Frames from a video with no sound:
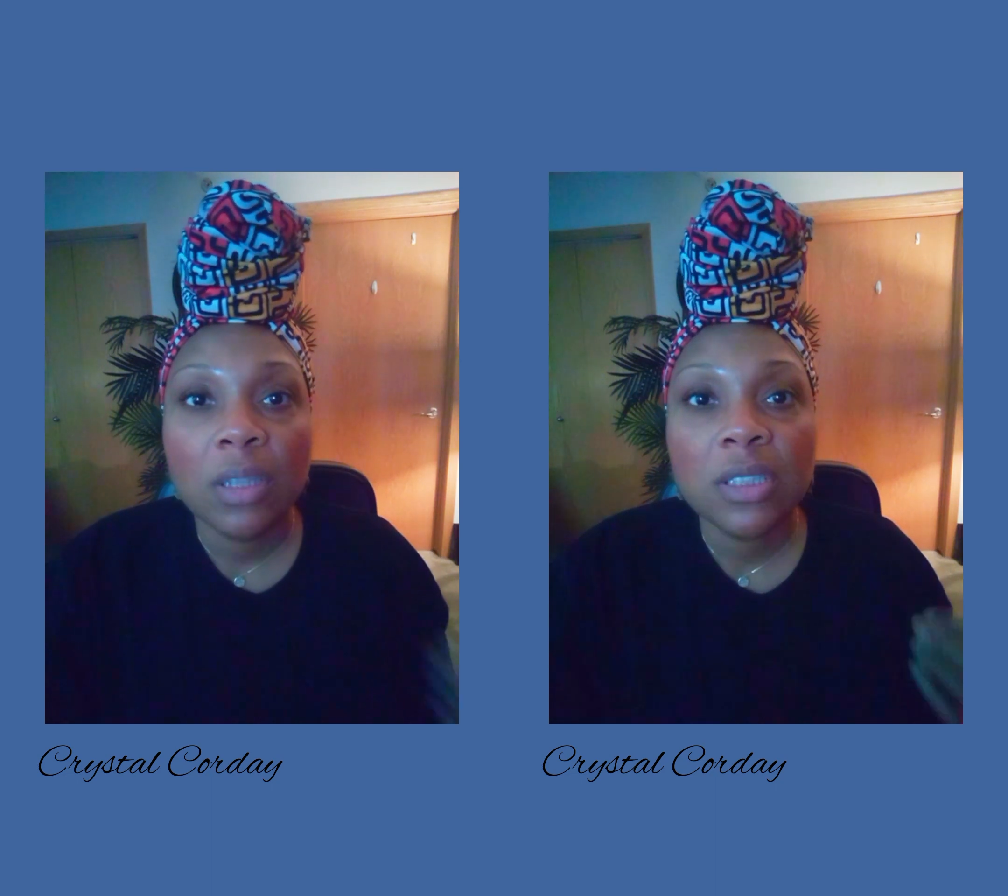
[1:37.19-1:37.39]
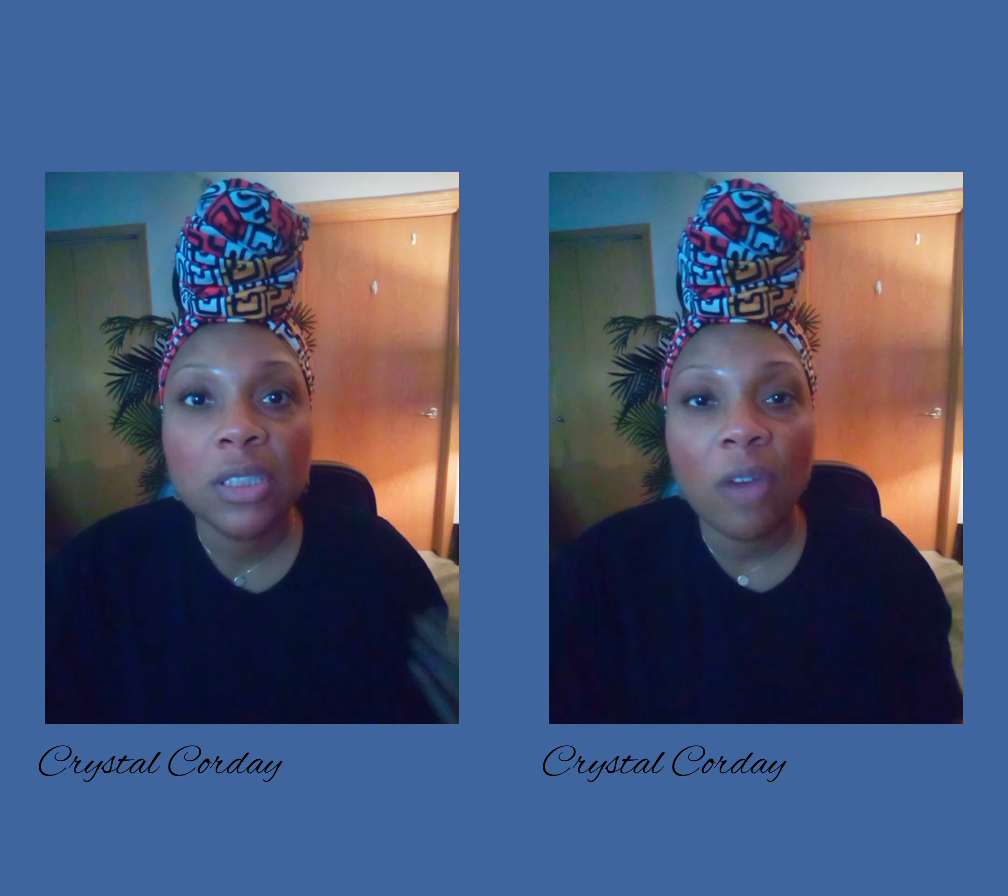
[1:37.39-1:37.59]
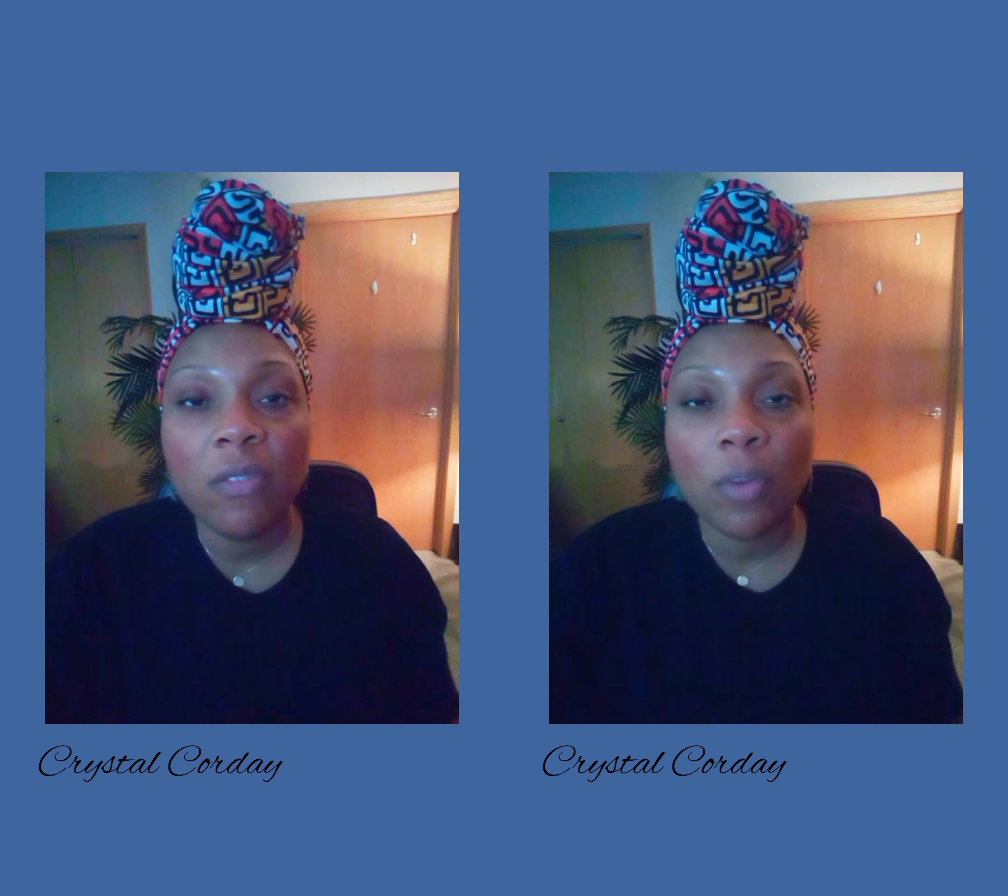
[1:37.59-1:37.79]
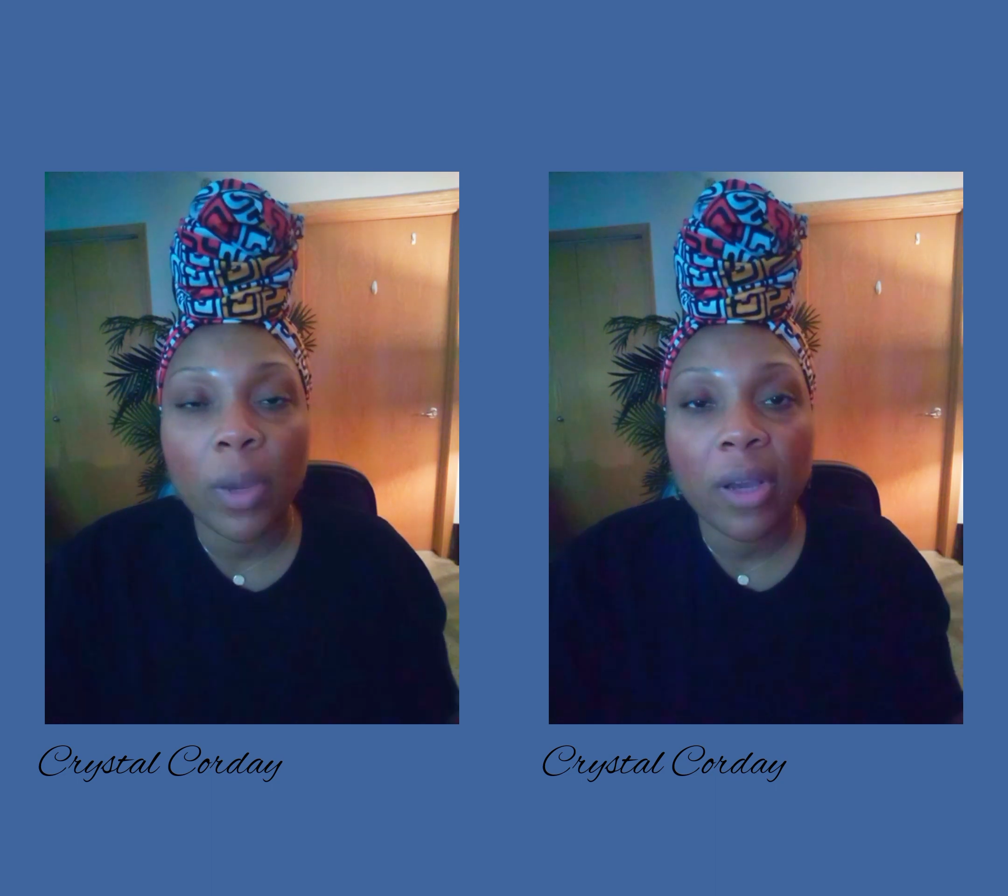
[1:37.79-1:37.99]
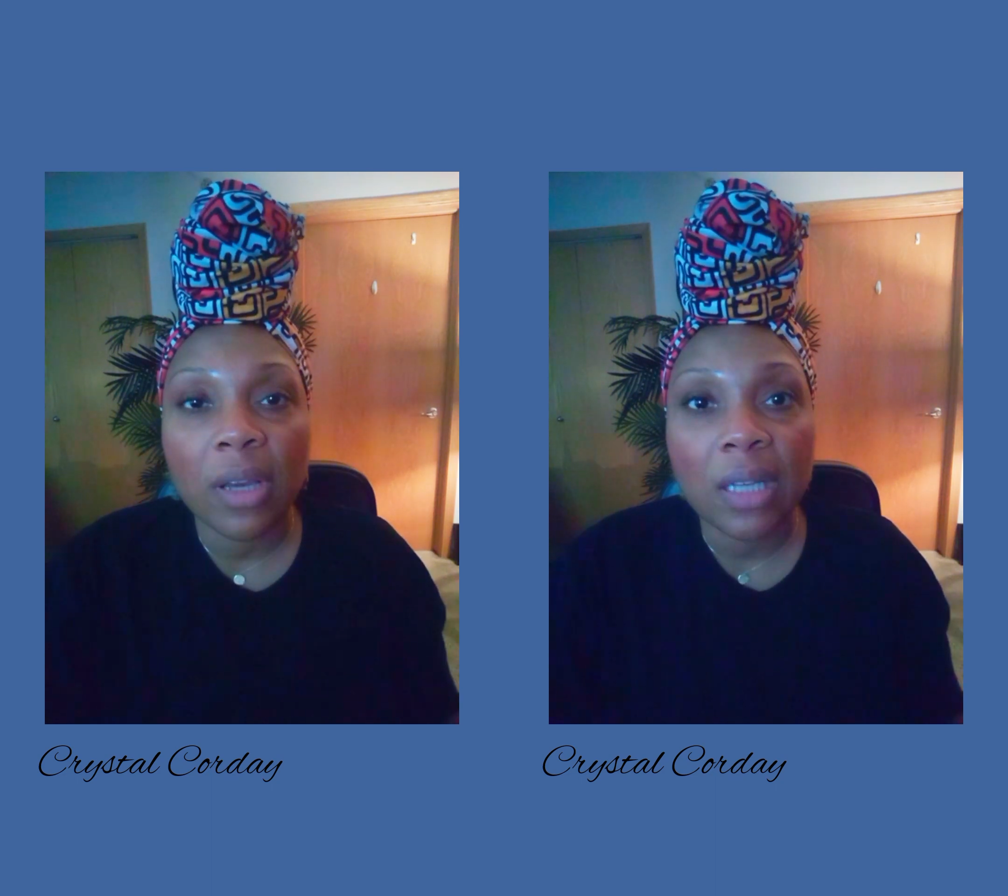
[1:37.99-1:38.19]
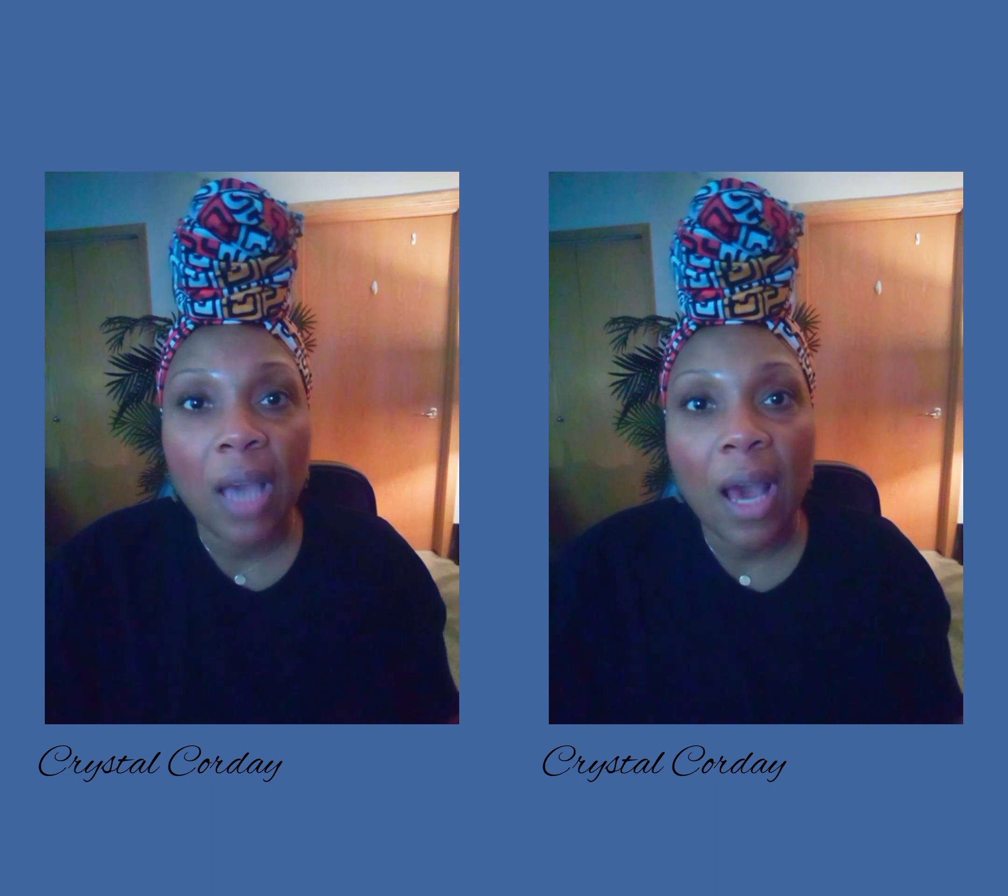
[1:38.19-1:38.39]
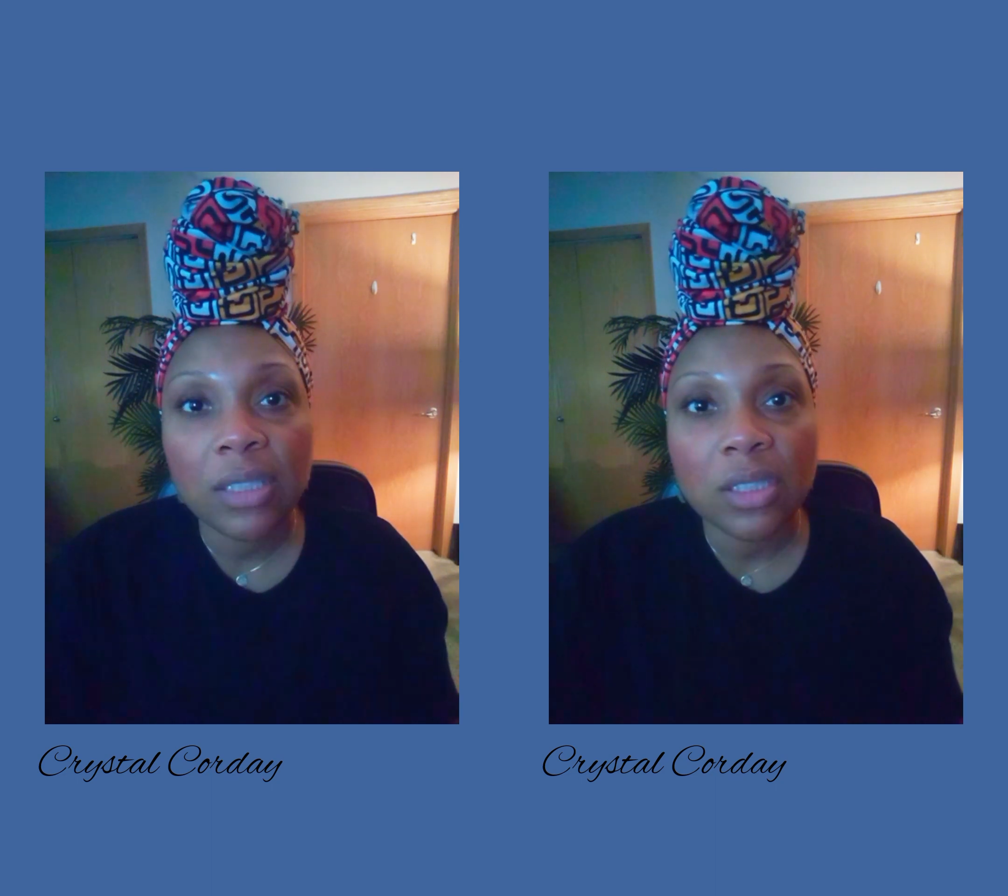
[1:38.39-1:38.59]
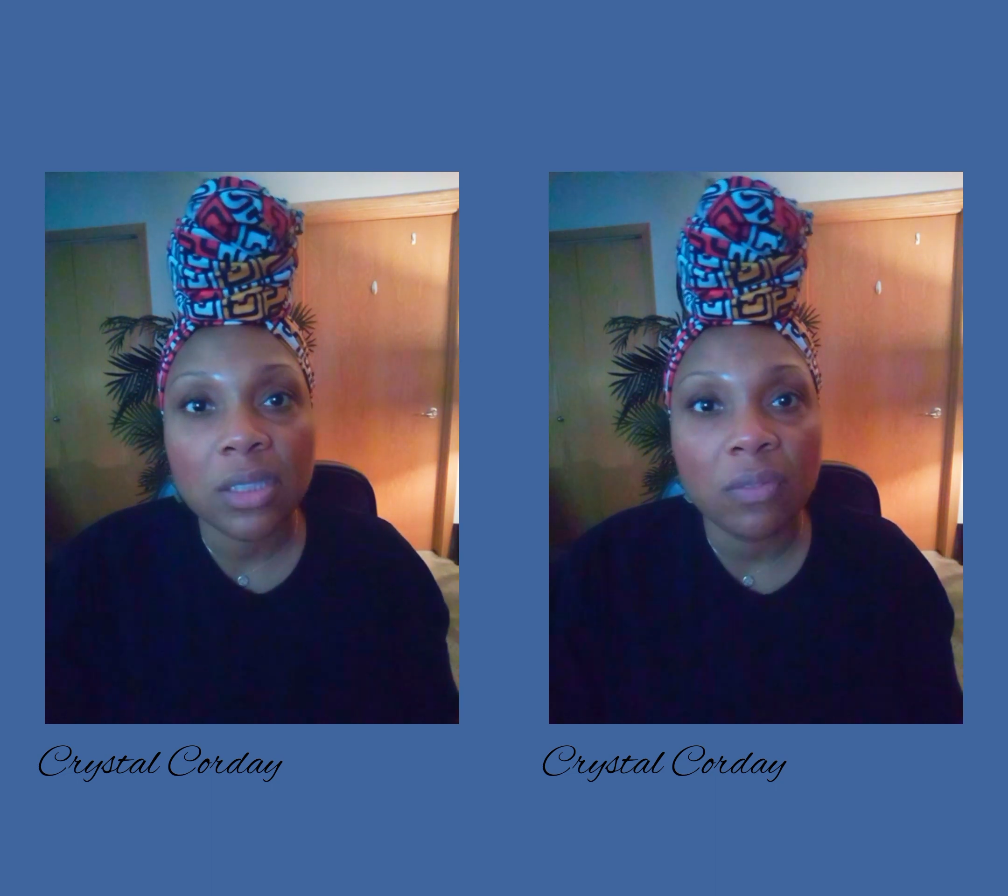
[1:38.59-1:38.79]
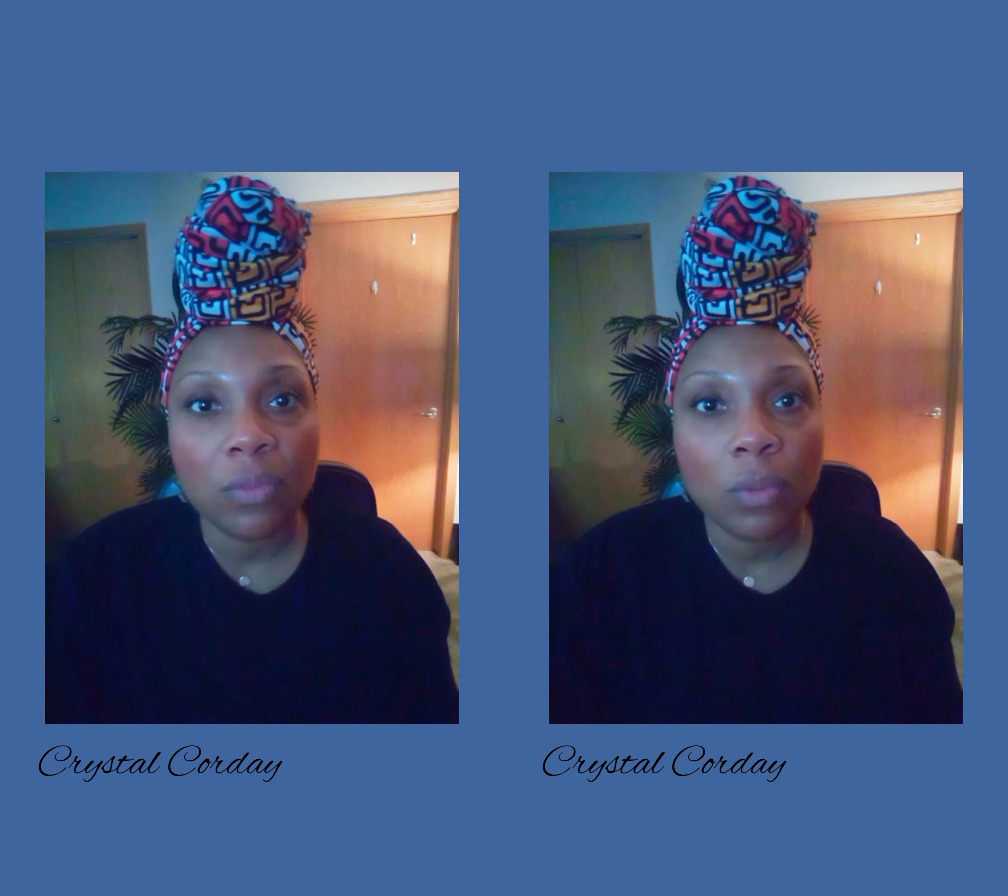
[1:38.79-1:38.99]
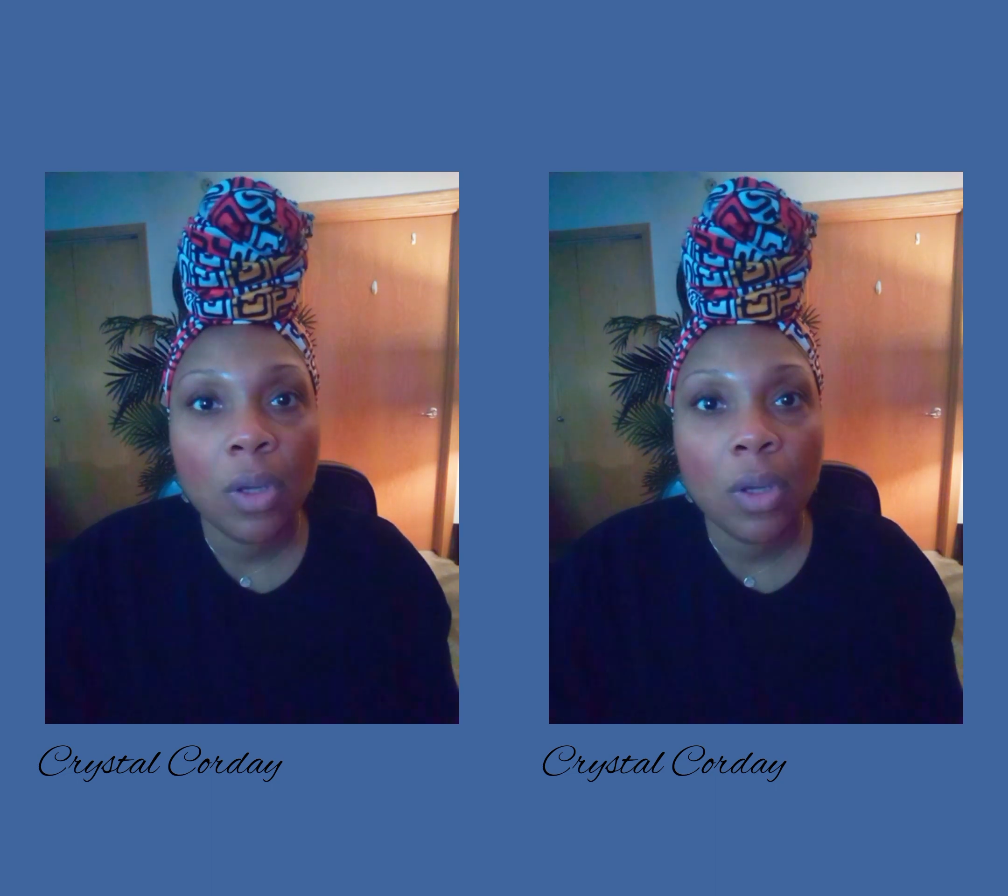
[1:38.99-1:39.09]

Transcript: self-aware and conscious of